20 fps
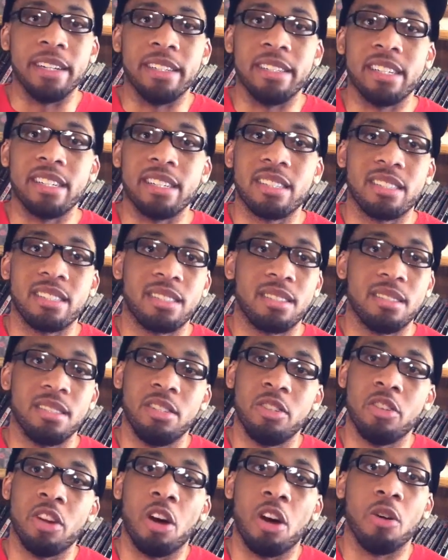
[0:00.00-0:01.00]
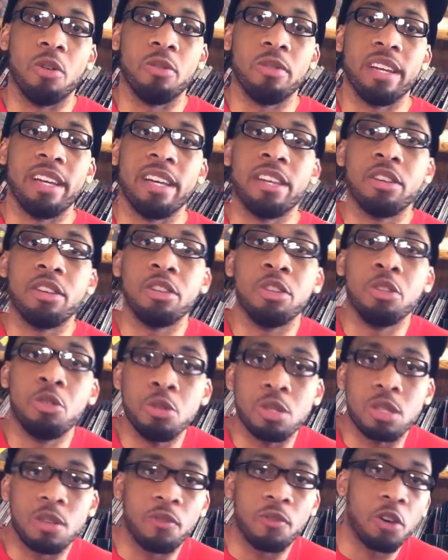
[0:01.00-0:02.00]
But just, either
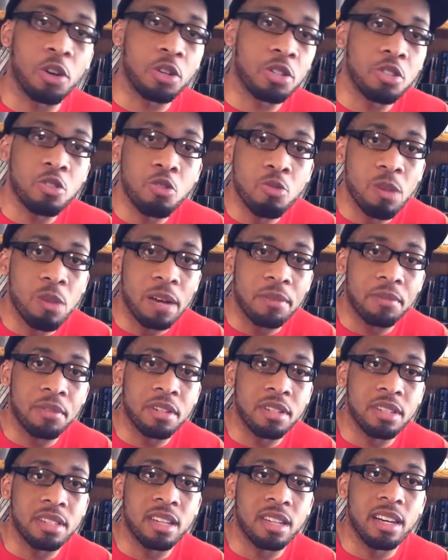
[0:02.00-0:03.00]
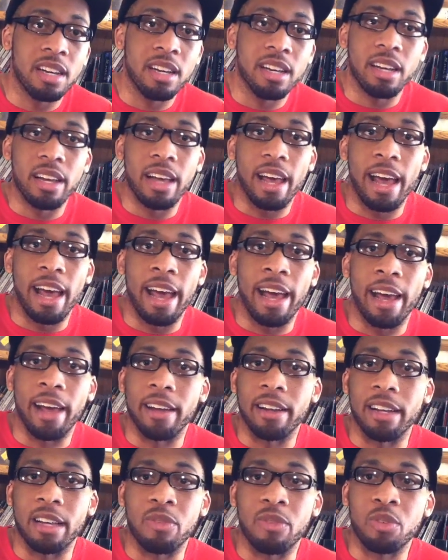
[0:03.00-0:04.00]
use the first two methods.
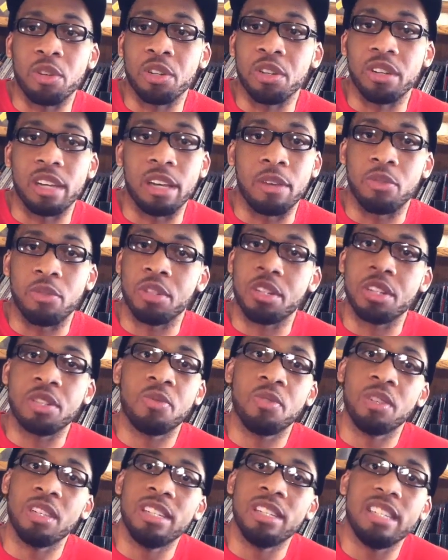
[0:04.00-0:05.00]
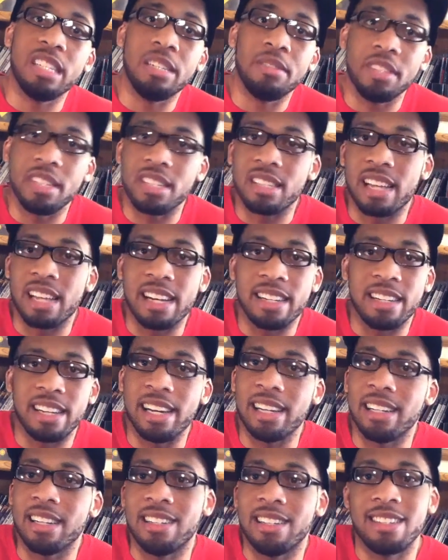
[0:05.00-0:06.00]
And if you're just feeling devious that
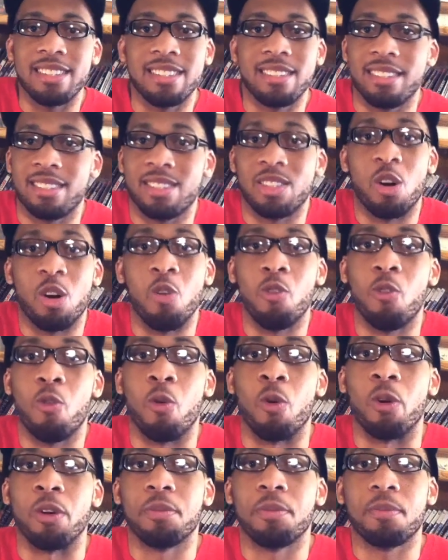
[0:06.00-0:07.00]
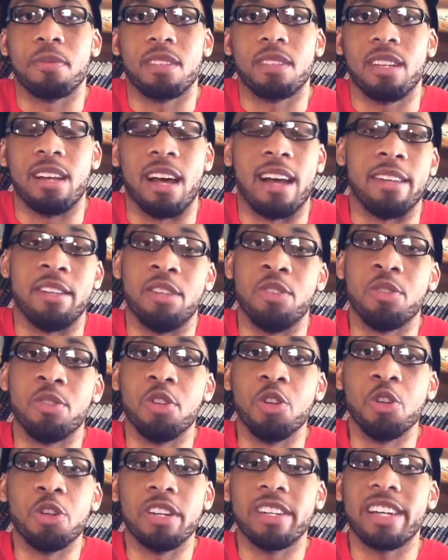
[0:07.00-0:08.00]
day, then just go for it.
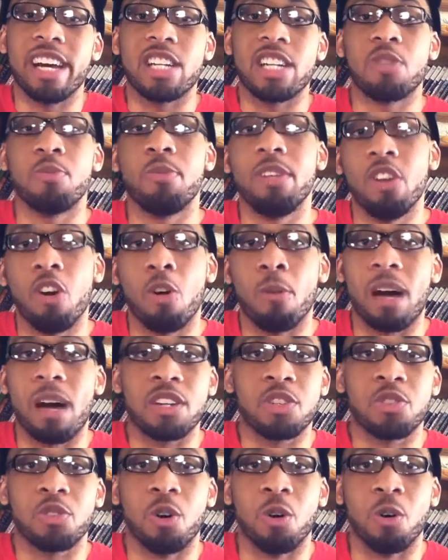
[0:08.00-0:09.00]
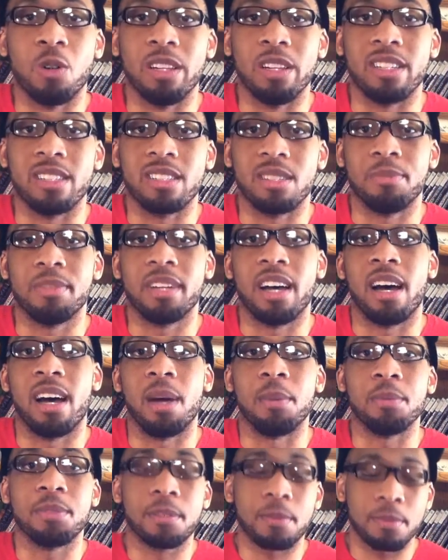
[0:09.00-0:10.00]
You can catch me on my troll list
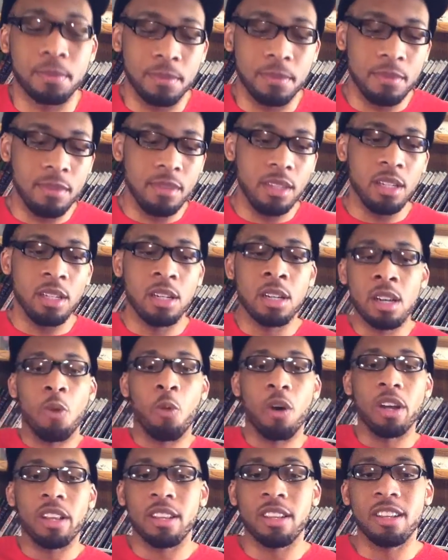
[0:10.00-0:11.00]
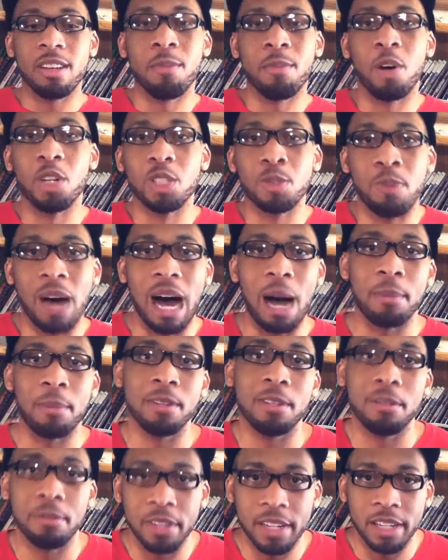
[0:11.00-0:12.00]
sometimes. One of the most
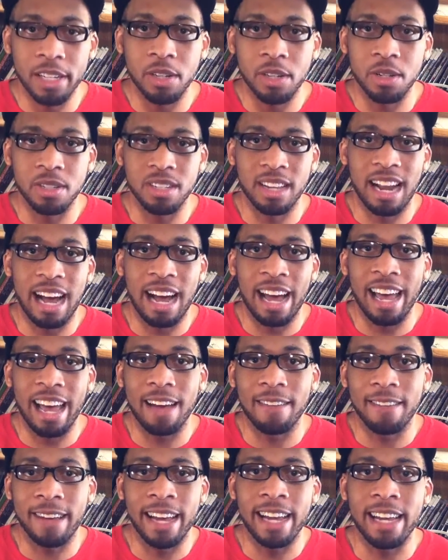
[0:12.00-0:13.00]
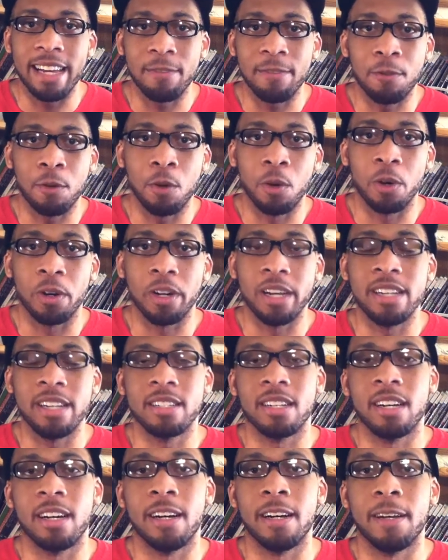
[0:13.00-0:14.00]
popular videos that I have hate for is
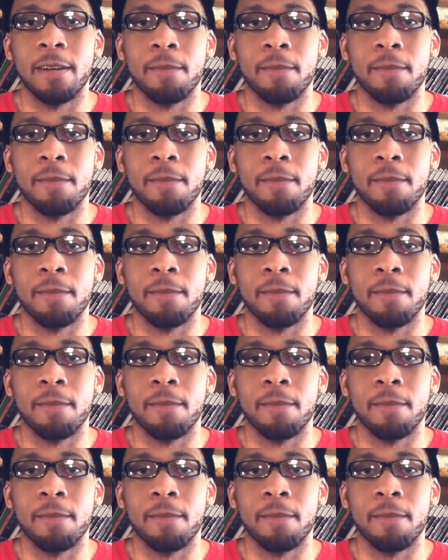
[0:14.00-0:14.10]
